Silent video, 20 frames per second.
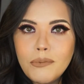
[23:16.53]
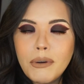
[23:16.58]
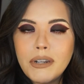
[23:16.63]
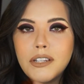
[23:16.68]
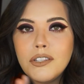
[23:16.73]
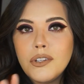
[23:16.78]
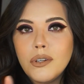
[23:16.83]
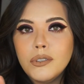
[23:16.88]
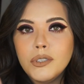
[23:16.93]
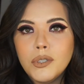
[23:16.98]
but
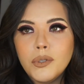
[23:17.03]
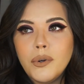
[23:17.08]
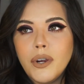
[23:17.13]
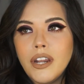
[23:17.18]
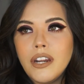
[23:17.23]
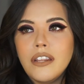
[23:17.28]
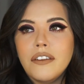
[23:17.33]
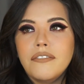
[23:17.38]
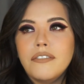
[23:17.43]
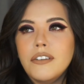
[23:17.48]
it's also
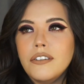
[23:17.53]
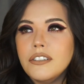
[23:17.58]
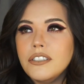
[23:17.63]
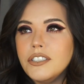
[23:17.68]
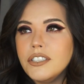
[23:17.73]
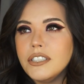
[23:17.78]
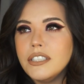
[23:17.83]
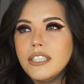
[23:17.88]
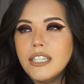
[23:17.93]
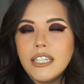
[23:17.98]
great if you're
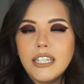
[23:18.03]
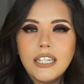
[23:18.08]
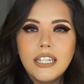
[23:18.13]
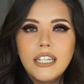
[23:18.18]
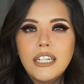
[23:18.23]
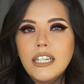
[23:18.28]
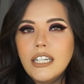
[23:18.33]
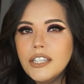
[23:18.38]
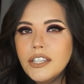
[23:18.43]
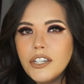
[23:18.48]
just like
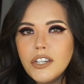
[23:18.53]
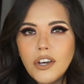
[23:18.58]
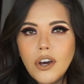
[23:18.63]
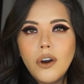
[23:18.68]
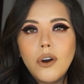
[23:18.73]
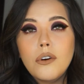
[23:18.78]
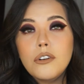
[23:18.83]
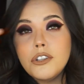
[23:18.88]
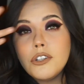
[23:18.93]
on the go,